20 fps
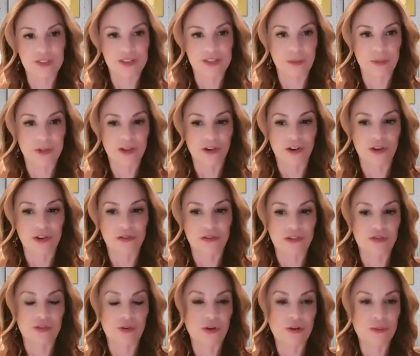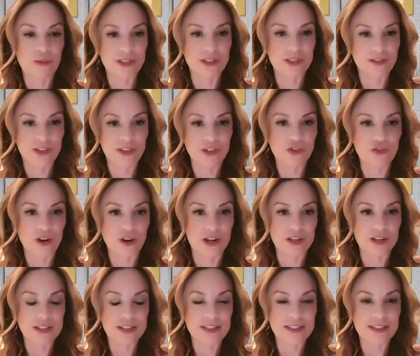something called a revocable living
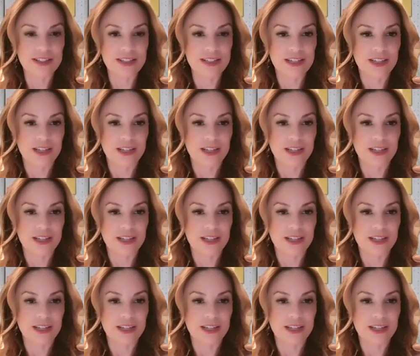trust.